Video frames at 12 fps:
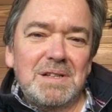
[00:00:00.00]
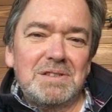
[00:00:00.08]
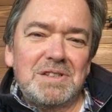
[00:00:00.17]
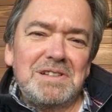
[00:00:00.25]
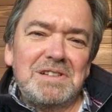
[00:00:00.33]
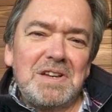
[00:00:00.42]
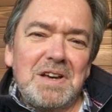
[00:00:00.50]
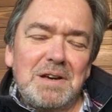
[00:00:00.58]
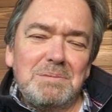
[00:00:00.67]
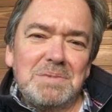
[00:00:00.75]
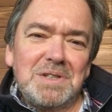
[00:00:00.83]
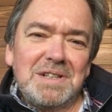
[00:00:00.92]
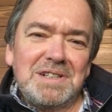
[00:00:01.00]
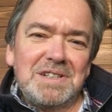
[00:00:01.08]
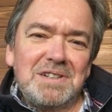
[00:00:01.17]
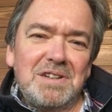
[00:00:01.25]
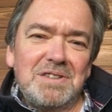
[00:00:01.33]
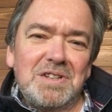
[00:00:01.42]
seek to emulate
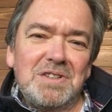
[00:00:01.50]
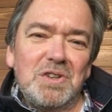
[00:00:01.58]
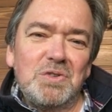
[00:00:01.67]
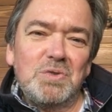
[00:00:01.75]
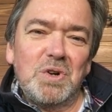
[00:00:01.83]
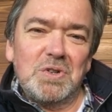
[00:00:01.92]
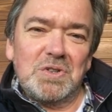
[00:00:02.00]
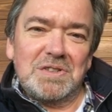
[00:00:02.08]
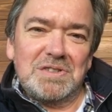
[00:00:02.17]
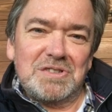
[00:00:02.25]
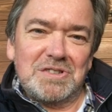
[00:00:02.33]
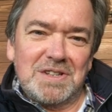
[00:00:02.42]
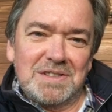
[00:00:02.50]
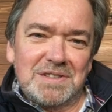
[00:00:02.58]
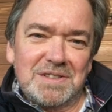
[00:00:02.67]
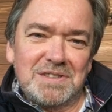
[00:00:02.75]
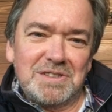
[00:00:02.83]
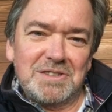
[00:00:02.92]
another in the wrong
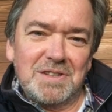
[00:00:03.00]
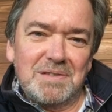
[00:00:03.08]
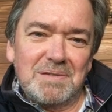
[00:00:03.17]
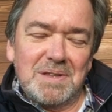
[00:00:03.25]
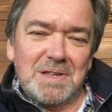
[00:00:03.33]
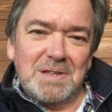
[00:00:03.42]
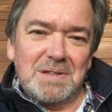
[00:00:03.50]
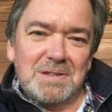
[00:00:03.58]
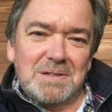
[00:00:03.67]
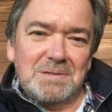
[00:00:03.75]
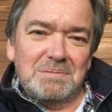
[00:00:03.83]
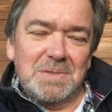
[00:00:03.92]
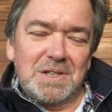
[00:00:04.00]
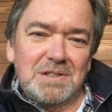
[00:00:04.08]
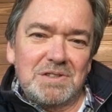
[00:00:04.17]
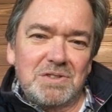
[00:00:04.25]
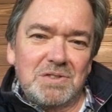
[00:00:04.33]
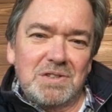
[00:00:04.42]
sense,
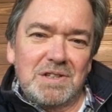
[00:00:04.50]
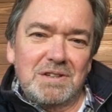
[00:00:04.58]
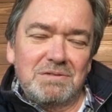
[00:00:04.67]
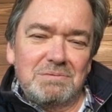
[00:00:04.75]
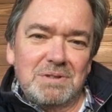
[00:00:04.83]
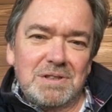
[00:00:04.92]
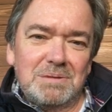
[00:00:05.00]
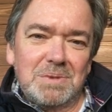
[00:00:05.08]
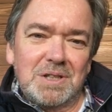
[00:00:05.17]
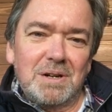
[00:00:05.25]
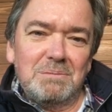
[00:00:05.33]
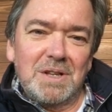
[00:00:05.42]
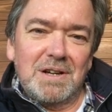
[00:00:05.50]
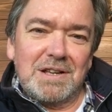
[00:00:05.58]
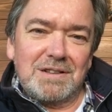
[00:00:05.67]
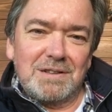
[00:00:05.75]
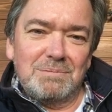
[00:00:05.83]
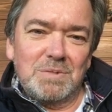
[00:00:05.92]
because only if we become
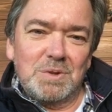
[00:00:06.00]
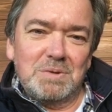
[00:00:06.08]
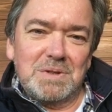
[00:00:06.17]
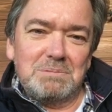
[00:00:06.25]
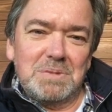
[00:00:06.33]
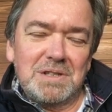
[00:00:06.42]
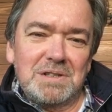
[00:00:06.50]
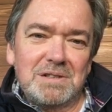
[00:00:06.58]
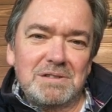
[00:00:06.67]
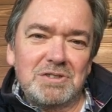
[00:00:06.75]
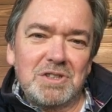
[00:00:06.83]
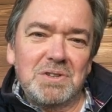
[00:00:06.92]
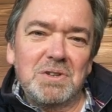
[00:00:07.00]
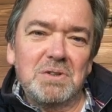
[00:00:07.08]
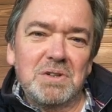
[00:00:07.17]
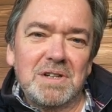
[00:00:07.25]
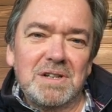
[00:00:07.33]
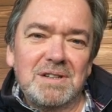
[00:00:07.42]
like them will we be
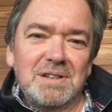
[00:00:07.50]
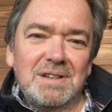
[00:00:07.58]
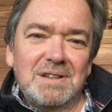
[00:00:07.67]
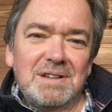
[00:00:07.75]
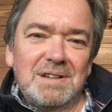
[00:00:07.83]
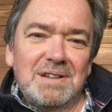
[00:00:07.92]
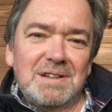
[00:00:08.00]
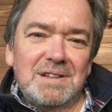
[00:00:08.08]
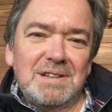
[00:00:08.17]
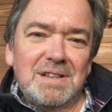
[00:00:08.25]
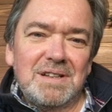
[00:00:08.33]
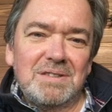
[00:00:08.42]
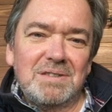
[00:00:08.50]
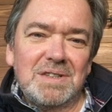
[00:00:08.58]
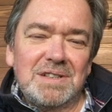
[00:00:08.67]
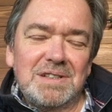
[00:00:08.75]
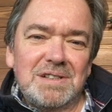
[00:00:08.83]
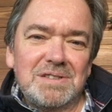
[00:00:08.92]
secure. That
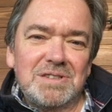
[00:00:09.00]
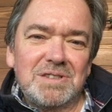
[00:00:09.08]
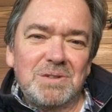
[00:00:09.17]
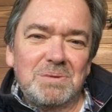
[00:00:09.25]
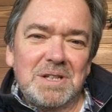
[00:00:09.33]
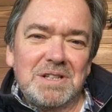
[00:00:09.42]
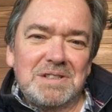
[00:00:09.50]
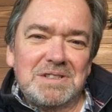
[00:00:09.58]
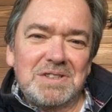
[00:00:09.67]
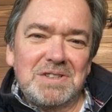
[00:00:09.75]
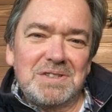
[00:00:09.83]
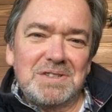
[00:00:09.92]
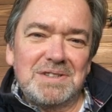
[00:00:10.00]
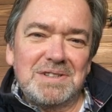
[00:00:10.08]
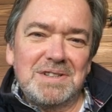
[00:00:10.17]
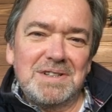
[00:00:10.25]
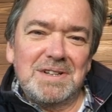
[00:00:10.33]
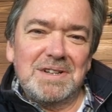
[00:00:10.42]
really is the way to
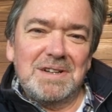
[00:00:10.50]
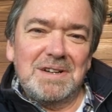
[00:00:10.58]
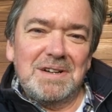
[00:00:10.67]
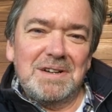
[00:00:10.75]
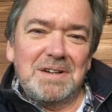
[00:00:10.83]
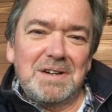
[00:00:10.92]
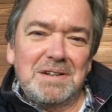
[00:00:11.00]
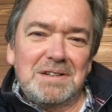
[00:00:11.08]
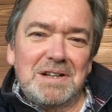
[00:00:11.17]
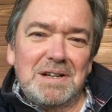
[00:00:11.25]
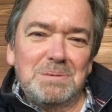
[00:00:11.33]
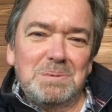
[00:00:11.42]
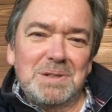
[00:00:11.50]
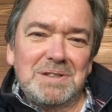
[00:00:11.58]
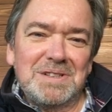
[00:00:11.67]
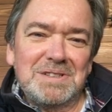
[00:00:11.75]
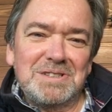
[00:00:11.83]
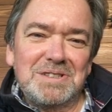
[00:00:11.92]

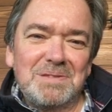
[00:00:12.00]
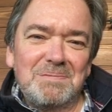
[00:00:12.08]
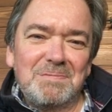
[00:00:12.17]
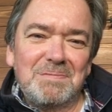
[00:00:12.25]
unhappiness.